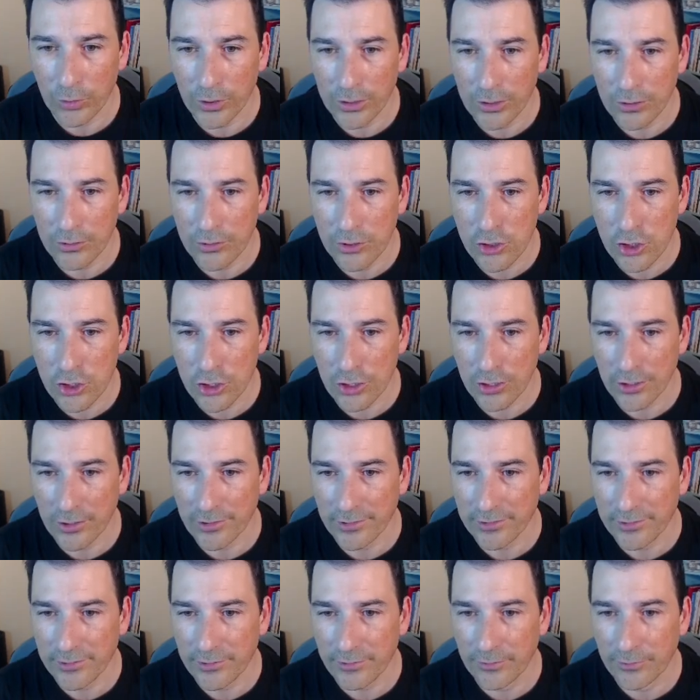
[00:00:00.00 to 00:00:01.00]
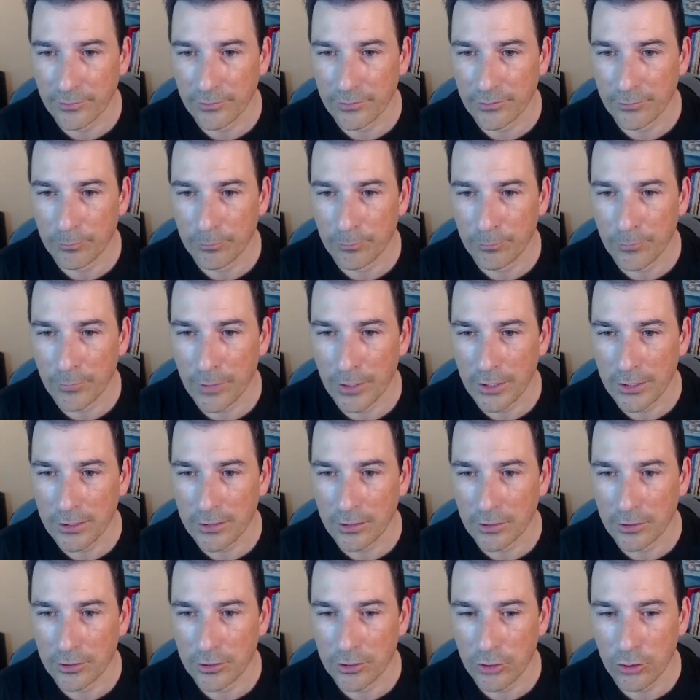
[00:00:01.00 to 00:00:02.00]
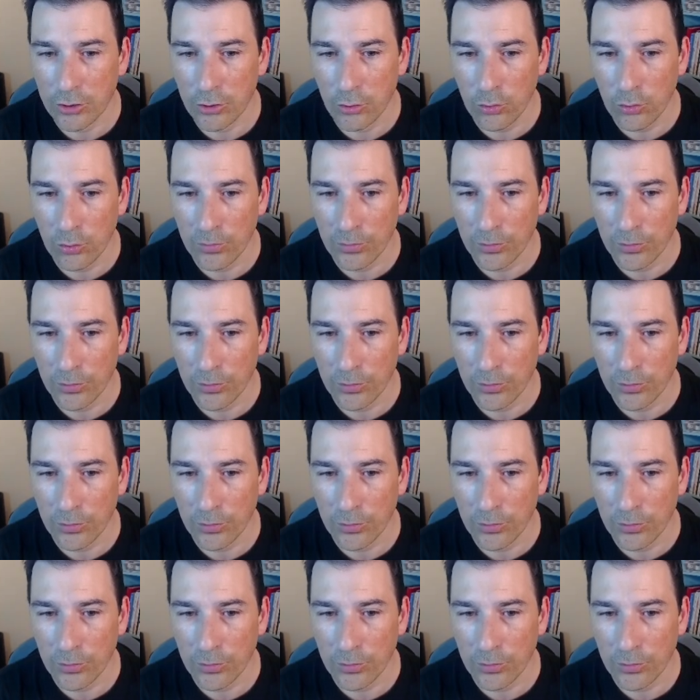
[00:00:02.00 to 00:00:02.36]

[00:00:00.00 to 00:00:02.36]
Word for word: can just make a hue